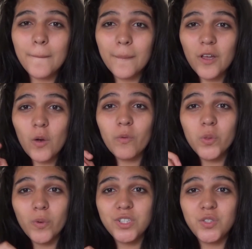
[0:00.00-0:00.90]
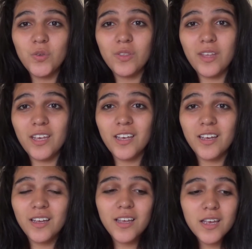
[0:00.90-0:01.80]
go with what you
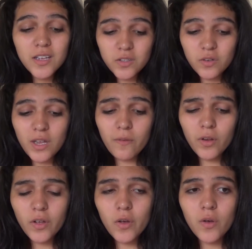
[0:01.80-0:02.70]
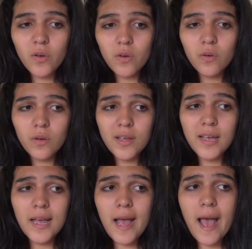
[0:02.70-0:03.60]
think. Don't ever go,
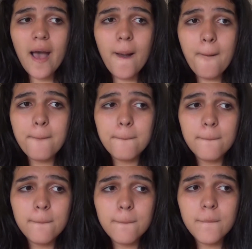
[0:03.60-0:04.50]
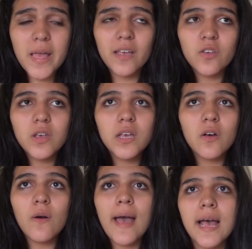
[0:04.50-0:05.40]
like, you can
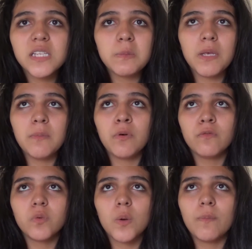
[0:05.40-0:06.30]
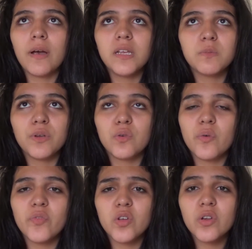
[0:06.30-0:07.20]
go ask people for advice, but
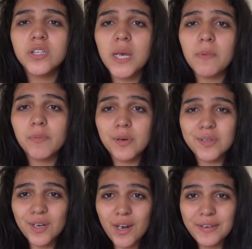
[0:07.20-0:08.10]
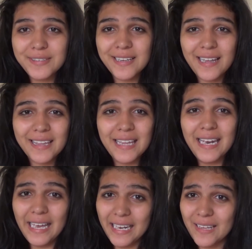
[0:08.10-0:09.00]
if you're the type of person that doesn't like the
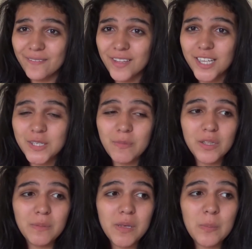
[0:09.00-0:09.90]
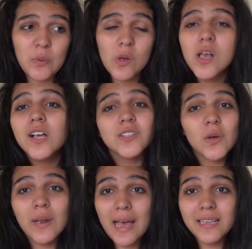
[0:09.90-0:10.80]
negative thoughts about the people,
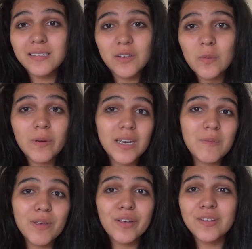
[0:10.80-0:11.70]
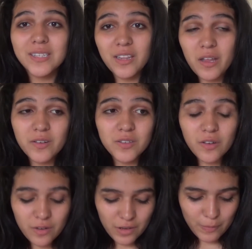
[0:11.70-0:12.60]
don't ask nobody, because then they're just
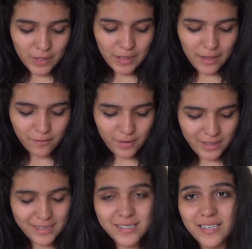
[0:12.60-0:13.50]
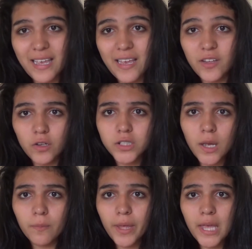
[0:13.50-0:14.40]
gonna be like realistic,
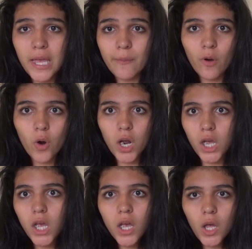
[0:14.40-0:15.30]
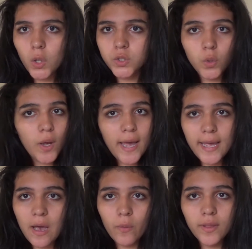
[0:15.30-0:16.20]
dump him, or don't
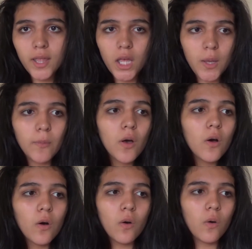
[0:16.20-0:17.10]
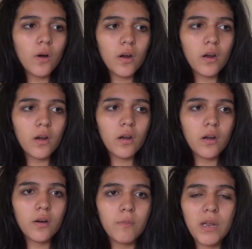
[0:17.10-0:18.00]
hang out with him,
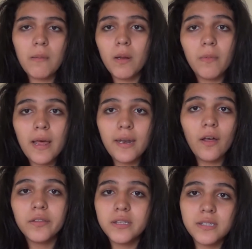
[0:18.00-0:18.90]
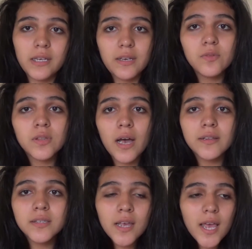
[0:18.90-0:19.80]
or blah blah blah, and all these negative
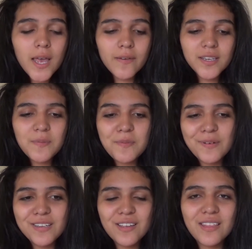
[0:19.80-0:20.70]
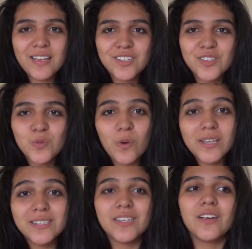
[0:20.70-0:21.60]
thoughts. If you're the type of person that just
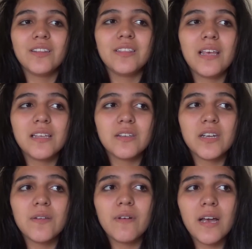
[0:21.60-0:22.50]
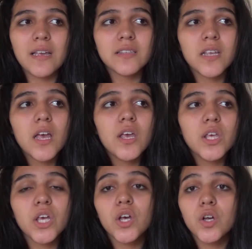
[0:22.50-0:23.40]
wants good things, good advice,
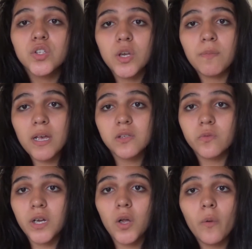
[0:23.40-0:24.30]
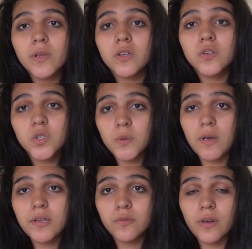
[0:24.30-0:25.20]
you can go to your best friend. Always go to your
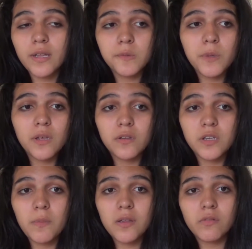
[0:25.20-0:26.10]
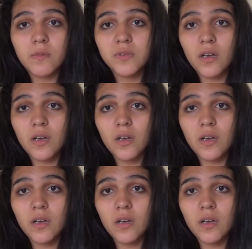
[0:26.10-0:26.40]
best friend, because your best friends,